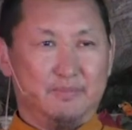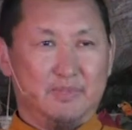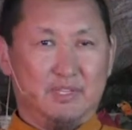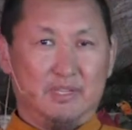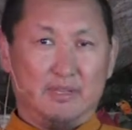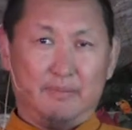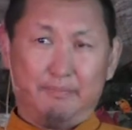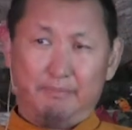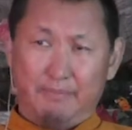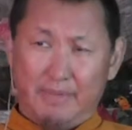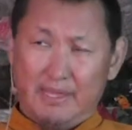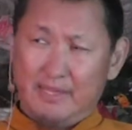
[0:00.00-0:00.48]

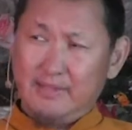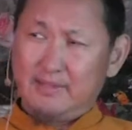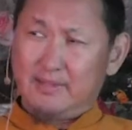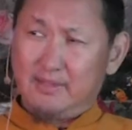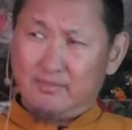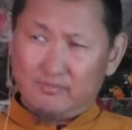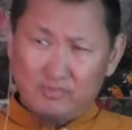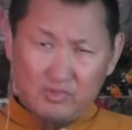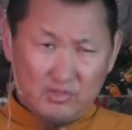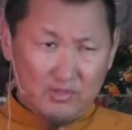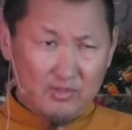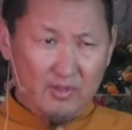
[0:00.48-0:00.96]

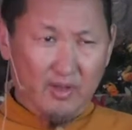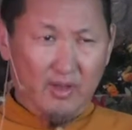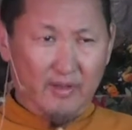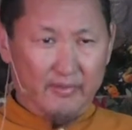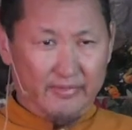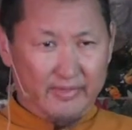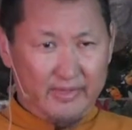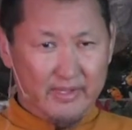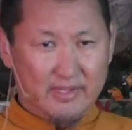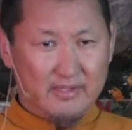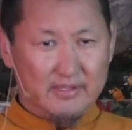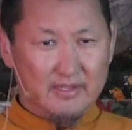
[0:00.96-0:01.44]
Belgium's
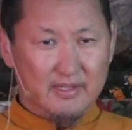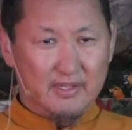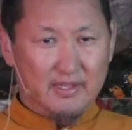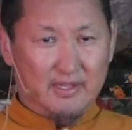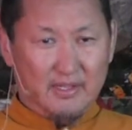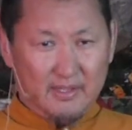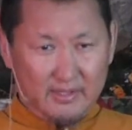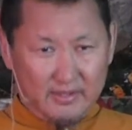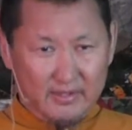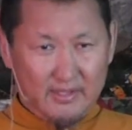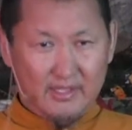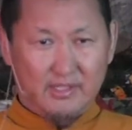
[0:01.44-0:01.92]
not this.
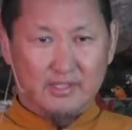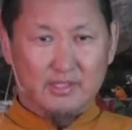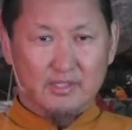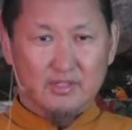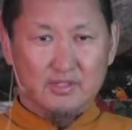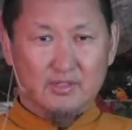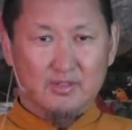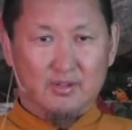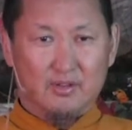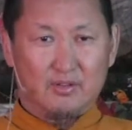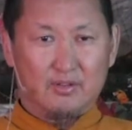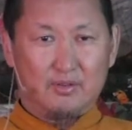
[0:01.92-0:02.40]
This is
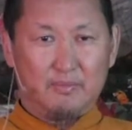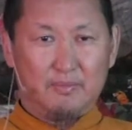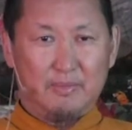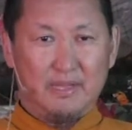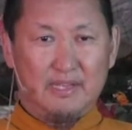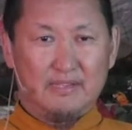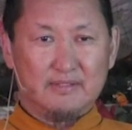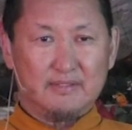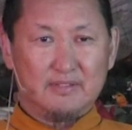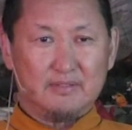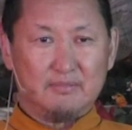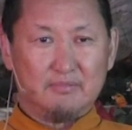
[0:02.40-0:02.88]
not
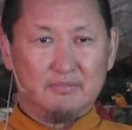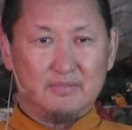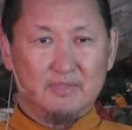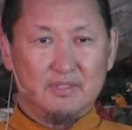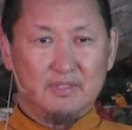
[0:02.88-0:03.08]
Belgium.